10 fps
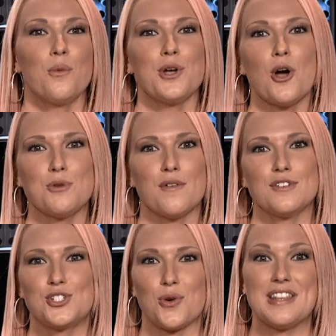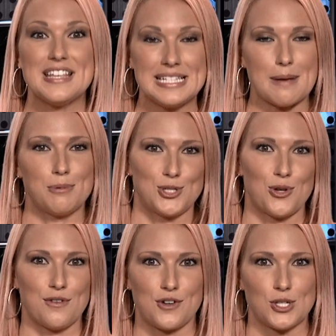We hope you have enjoyed this
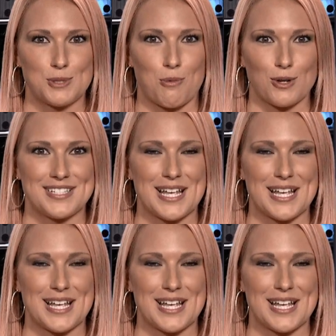episode of Good Sports